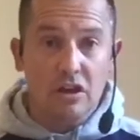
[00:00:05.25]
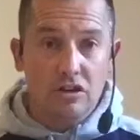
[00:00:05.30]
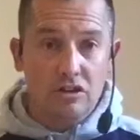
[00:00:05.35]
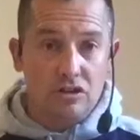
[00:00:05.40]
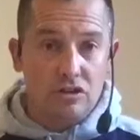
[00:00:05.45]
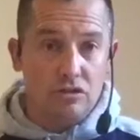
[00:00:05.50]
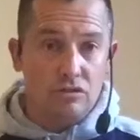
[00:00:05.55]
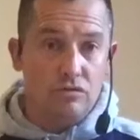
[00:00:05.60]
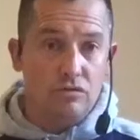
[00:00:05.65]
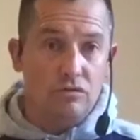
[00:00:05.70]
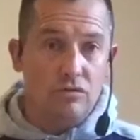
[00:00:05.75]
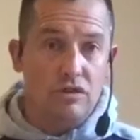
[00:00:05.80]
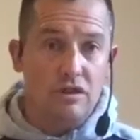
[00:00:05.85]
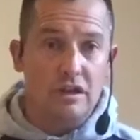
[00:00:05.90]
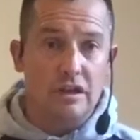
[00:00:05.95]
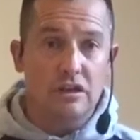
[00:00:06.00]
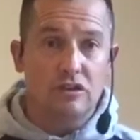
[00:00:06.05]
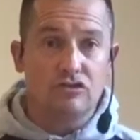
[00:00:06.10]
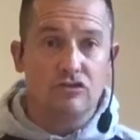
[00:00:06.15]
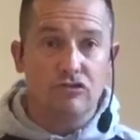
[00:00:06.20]
to
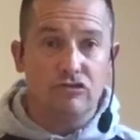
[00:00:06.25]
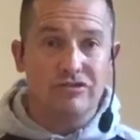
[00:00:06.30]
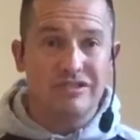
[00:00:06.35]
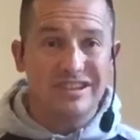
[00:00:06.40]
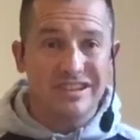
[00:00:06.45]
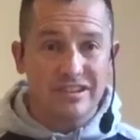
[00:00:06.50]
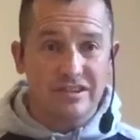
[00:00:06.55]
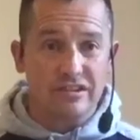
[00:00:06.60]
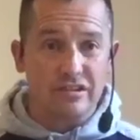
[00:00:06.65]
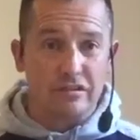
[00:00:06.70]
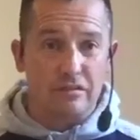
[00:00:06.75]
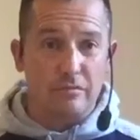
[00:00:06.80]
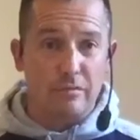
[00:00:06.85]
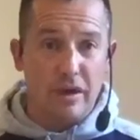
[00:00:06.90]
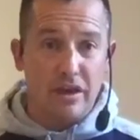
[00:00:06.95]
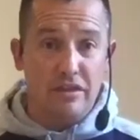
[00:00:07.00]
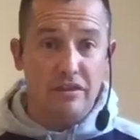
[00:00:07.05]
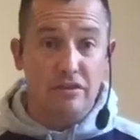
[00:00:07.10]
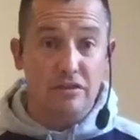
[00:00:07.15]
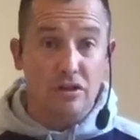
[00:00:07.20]
the traditional
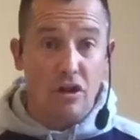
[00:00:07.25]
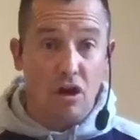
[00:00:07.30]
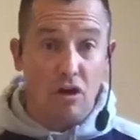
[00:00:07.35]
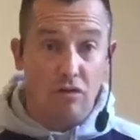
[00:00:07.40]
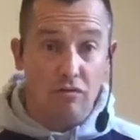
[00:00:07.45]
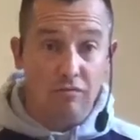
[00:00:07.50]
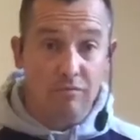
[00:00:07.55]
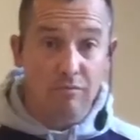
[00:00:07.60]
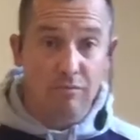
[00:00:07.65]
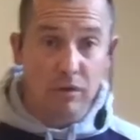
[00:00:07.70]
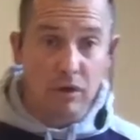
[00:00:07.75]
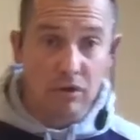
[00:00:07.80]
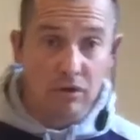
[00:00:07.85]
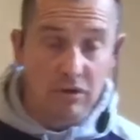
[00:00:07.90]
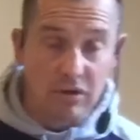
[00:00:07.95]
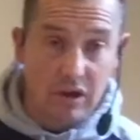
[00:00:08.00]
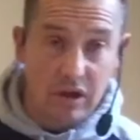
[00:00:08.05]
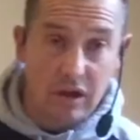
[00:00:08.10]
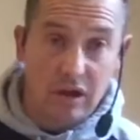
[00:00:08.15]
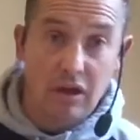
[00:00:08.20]
method of
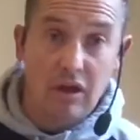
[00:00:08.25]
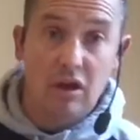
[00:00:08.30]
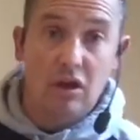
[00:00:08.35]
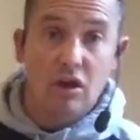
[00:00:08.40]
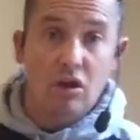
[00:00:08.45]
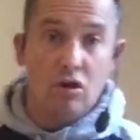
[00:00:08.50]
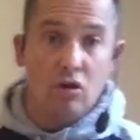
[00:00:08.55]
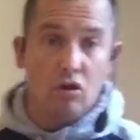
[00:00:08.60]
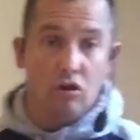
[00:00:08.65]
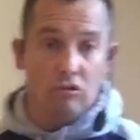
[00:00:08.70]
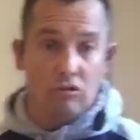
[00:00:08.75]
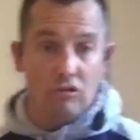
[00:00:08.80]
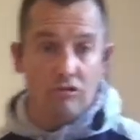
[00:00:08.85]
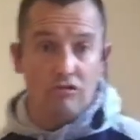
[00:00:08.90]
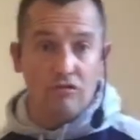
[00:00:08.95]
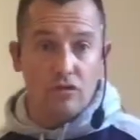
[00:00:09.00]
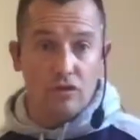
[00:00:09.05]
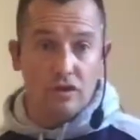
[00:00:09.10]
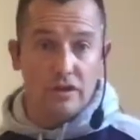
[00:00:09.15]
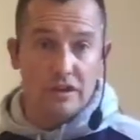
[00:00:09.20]
blocking or
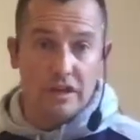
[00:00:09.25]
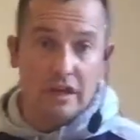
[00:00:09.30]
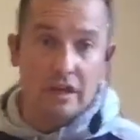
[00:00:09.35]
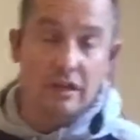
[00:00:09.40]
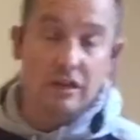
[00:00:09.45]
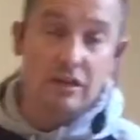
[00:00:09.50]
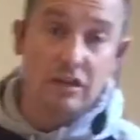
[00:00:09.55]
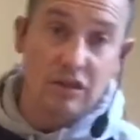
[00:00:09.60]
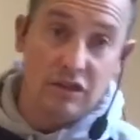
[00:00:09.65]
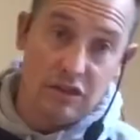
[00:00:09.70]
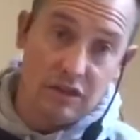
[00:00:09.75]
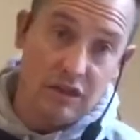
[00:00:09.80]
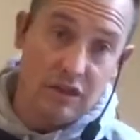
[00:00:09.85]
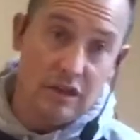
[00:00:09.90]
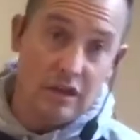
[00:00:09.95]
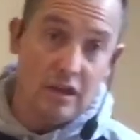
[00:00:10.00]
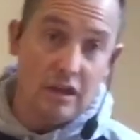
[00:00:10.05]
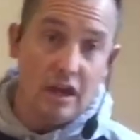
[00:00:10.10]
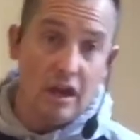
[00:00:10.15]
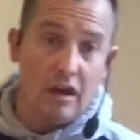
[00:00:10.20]
avoiding the